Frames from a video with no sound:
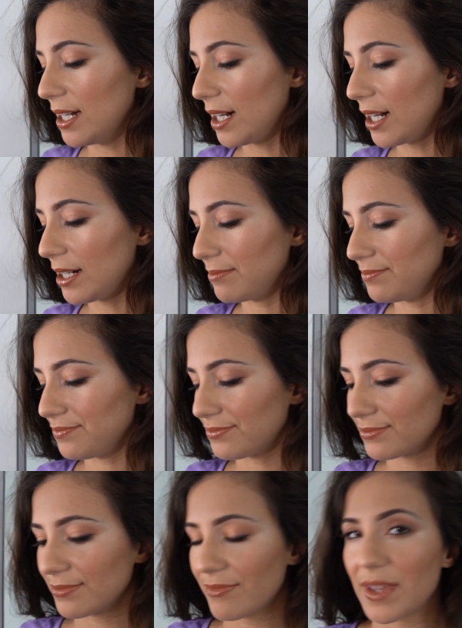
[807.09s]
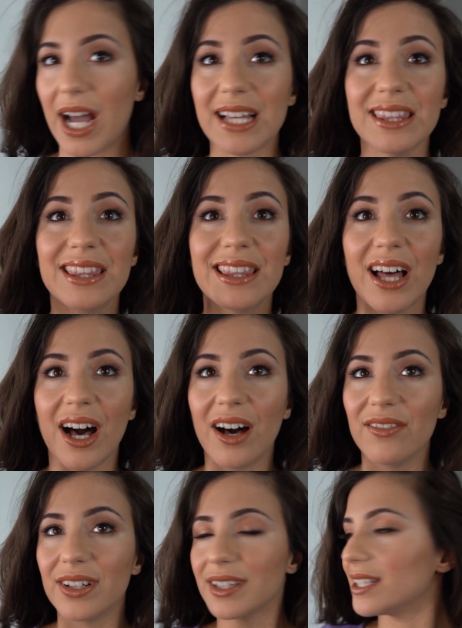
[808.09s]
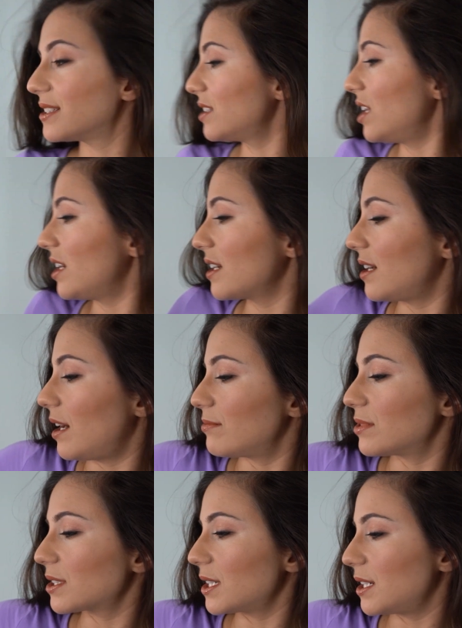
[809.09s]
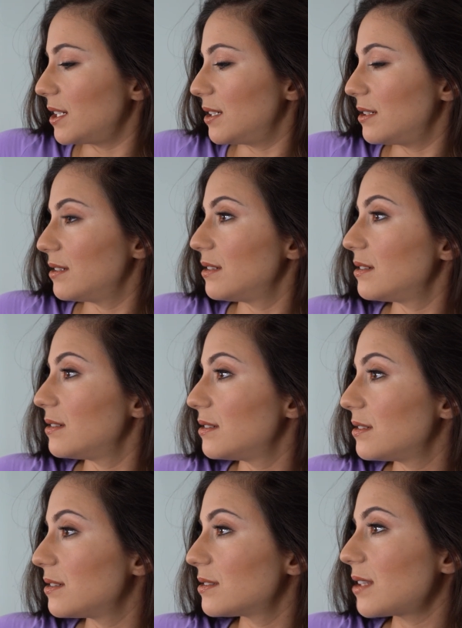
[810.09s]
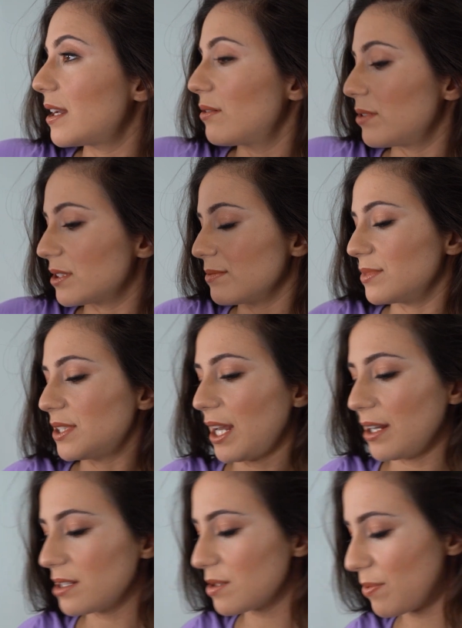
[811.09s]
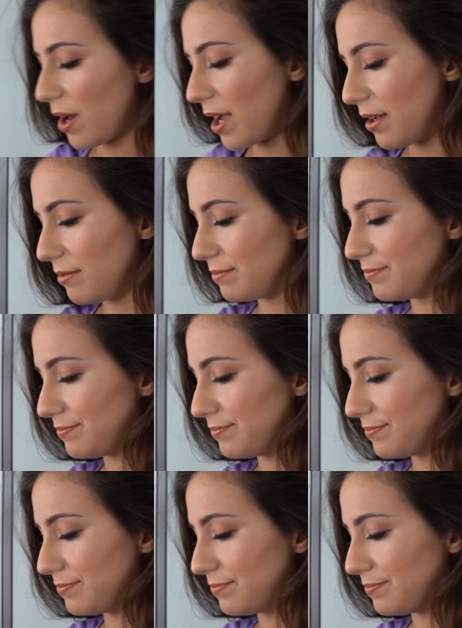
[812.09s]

I love this look. I'm just gonna set it with some setting spray.